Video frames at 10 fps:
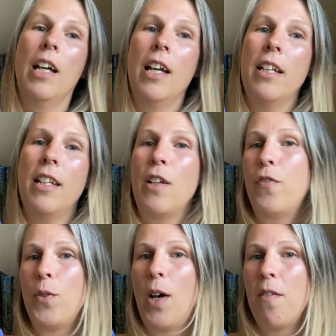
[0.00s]
And
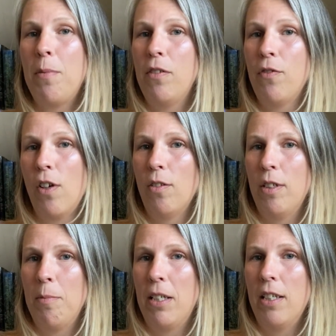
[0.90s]
if you have been
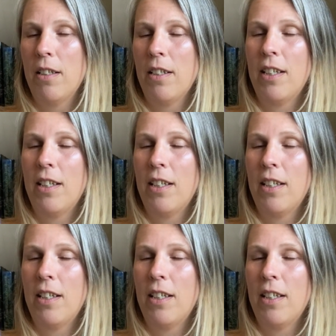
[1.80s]
following me,